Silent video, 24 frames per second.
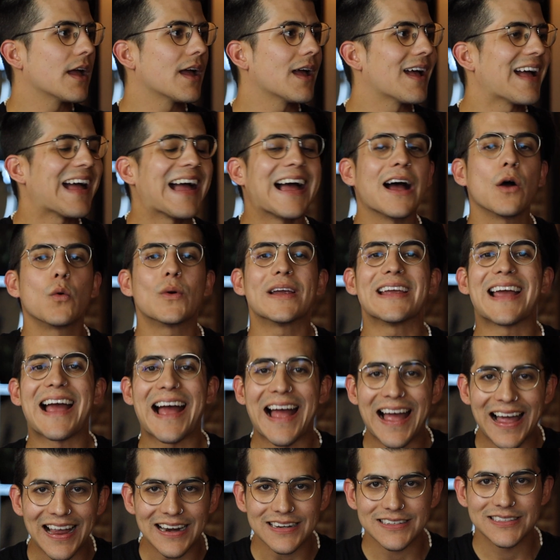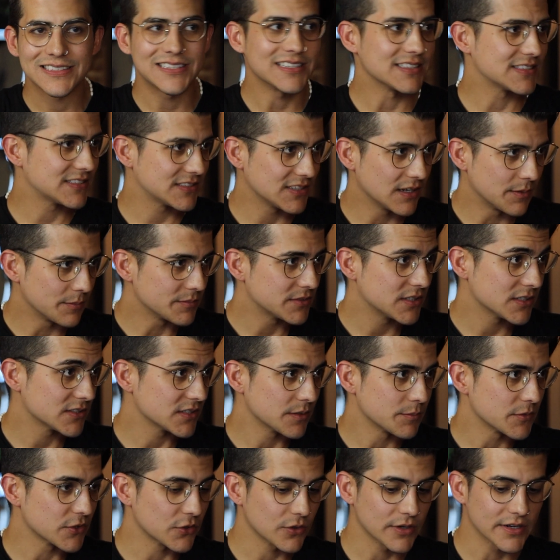how we act to some
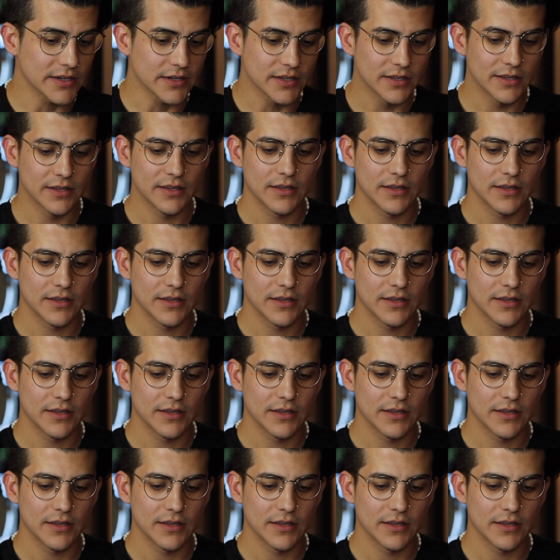degree.